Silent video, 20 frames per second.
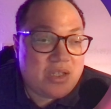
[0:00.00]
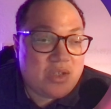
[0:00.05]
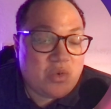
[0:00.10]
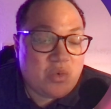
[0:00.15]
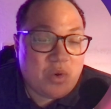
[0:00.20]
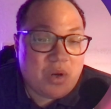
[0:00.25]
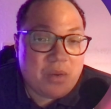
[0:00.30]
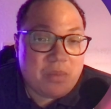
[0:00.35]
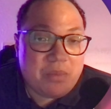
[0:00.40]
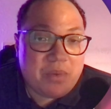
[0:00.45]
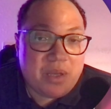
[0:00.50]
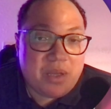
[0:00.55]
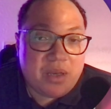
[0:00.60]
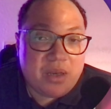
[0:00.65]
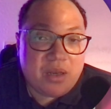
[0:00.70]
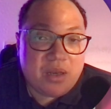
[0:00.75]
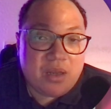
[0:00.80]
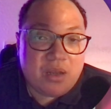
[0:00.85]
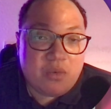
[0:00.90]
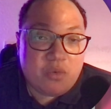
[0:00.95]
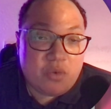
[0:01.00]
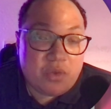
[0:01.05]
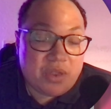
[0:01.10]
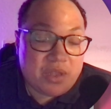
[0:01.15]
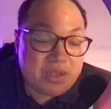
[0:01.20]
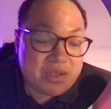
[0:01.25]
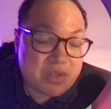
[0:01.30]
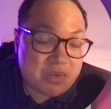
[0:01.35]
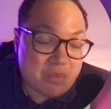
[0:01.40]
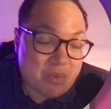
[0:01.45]
you up with the
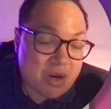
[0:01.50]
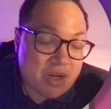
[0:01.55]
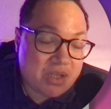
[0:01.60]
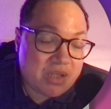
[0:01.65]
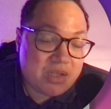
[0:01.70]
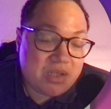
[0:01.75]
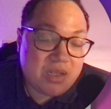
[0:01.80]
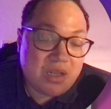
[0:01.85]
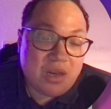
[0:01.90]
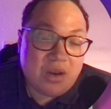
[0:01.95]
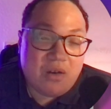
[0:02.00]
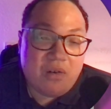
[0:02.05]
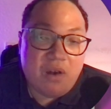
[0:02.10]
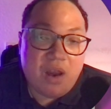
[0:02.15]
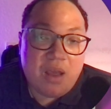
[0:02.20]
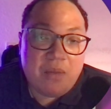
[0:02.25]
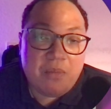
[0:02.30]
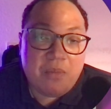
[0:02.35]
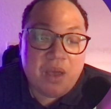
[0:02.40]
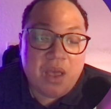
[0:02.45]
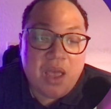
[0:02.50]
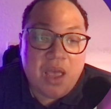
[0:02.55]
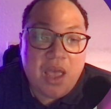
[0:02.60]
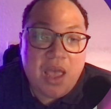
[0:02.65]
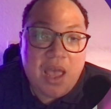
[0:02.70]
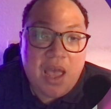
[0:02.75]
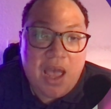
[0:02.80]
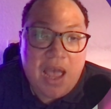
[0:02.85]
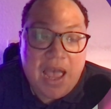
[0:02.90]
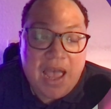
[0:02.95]
smart CRM,
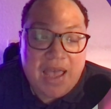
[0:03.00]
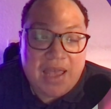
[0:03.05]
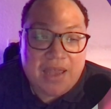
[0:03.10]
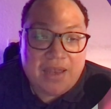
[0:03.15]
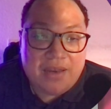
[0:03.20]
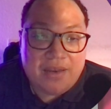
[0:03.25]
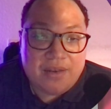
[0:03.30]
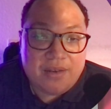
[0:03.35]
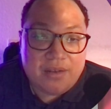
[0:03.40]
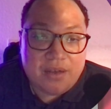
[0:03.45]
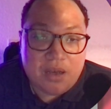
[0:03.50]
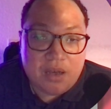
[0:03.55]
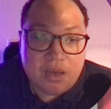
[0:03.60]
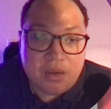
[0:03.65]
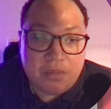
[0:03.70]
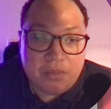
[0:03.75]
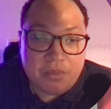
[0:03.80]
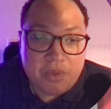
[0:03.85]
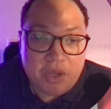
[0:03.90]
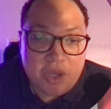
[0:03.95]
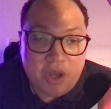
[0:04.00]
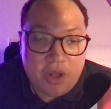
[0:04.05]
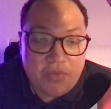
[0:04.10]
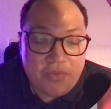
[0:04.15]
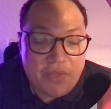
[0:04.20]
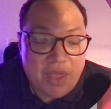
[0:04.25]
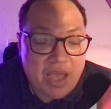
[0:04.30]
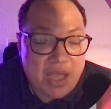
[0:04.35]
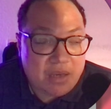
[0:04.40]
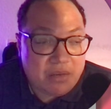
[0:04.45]
and
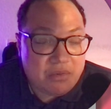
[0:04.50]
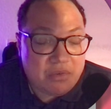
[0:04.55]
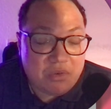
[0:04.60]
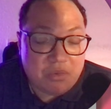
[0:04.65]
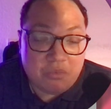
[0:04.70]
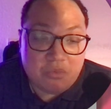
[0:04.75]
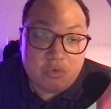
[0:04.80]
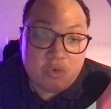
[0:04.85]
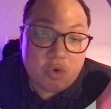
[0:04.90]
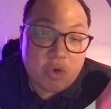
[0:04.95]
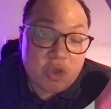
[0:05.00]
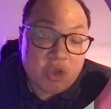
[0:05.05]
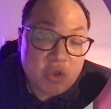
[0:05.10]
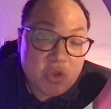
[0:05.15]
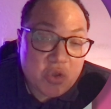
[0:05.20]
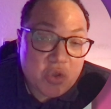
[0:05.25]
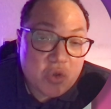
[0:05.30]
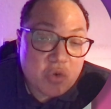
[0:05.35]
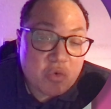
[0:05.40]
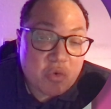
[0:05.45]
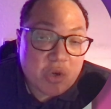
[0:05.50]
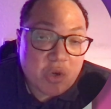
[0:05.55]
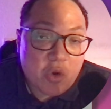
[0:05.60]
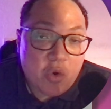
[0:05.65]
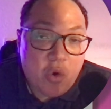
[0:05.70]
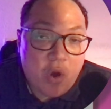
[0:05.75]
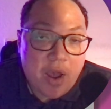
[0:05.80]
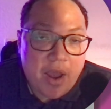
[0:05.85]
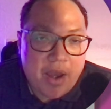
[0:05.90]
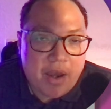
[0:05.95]
beyond that,
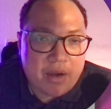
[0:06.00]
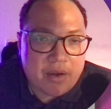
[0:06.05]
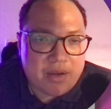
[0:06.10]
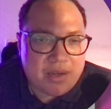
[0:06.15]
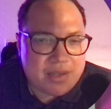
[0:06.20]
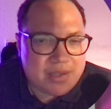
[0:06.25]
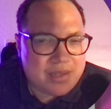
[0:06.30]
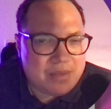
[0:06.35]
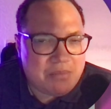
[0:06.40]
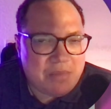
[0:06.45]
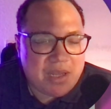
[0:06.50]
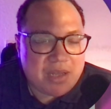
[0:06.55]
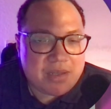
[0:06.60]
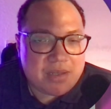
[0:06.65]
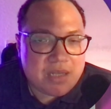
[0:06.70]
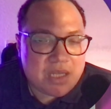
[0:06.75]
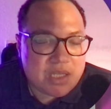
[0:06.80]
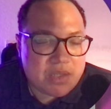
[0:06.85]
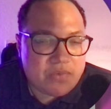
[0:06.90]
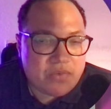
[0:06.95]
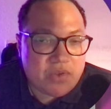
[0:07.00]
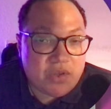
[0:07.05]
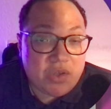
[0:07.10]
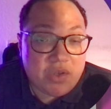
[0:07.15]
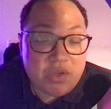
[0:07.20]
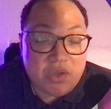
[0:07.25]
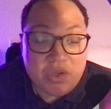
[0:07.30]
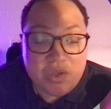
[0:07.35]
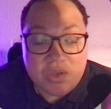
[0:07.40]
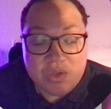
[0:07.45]
does it make sense for you
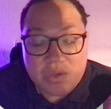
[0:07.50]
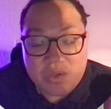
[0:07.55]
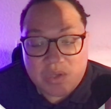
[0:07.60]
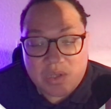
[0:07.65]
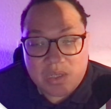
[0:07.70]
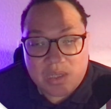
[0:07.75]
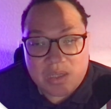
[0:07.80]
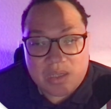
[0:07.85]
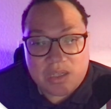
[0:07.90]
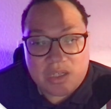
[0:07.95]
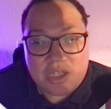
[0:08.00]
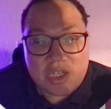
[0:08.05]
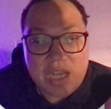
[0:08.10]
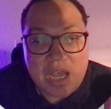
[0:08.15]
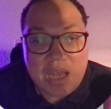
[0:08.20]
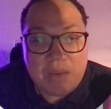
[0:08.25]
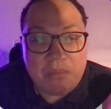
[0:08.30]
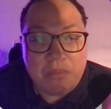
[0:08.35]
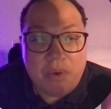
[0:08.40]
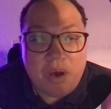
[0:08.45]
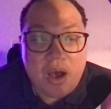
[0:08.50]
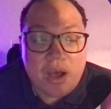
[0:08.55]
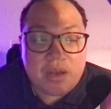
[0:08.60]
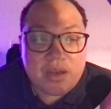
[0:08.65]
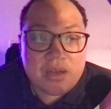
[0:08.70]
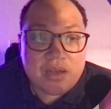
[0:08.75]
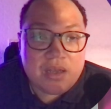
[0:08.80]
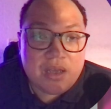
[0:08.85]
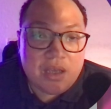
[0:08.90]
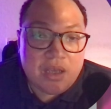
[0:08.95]
to use the
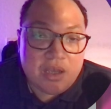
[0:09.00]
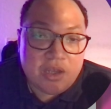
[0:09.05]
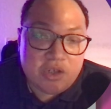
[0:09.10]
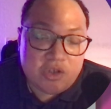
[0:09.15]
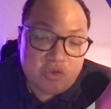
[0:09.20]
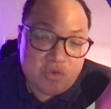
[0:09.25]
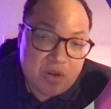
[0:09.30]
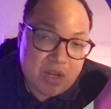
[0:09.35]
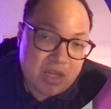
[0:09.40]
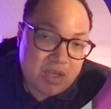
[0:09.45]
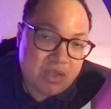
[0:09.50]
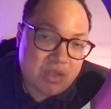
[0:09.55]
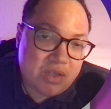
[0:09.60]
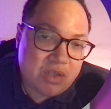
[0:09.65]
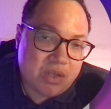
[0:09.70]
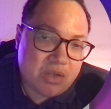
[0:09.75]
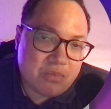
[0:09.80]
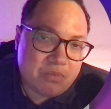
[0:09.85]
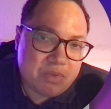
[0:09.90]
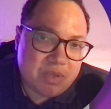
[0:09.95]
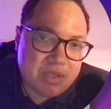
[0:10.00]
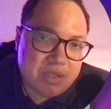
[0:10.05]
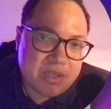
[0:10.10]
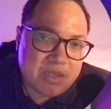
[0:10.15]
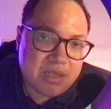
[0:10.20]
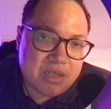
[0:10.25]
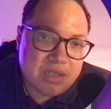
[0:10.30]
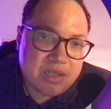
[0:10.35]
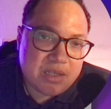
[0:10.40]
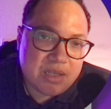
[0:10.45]
chatbot trained to your
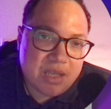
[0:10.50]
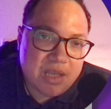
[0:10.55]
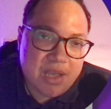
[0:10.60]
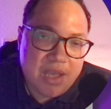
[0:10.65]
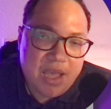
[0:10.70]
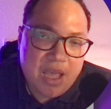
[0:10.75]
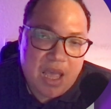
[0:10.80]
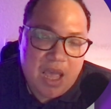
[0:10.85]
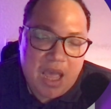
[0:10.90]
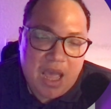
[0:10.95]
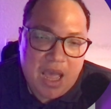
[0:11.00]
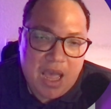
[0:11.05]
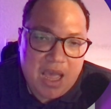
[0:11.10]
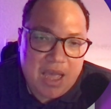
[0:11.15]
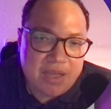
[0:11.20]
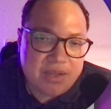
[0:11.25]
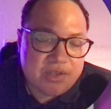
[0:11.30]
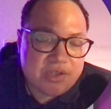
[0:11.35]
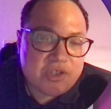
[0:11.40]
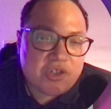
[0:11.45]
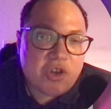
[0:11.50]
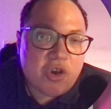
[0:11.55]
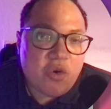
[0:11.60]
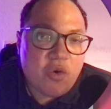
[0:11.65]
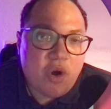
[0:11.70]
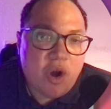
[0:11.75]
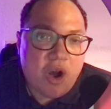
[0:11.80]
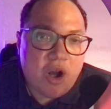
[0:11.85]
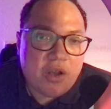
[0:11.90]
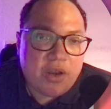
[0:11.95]
business, and
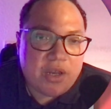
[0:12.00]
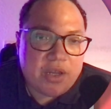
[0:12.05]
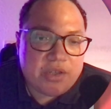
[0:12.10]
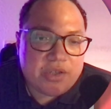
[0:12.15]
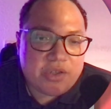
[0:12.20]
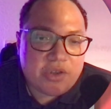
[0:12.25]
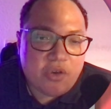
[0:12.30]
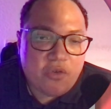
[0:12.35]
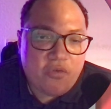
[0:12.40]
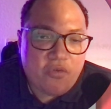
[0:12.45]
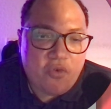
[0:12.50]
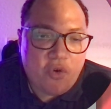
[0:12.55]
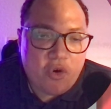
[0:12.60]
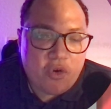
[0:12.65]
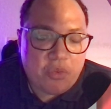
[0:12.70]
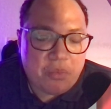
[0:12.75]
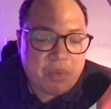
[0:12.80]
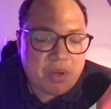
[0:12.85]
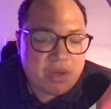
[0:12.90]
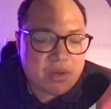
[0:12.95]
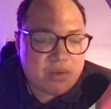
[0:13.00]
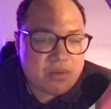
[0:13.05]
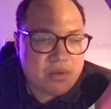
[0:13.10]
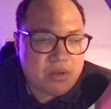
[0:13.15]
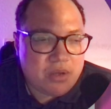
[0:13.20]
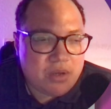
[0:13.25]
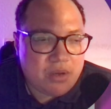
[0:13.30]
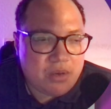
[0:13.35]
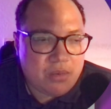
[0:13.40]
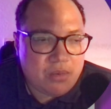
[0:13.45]
so on and so forth. But
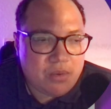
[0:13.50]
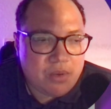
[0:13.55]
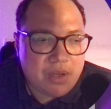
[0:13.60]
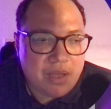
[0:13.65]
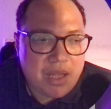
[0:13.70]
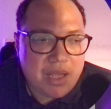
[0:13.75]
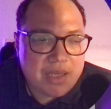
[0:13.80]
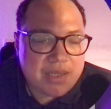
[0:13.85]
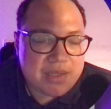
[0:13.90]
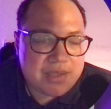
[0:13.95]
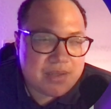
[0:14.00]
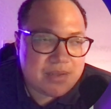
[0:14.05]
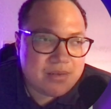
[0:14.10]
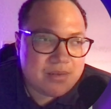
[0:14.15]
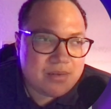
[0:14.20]
let's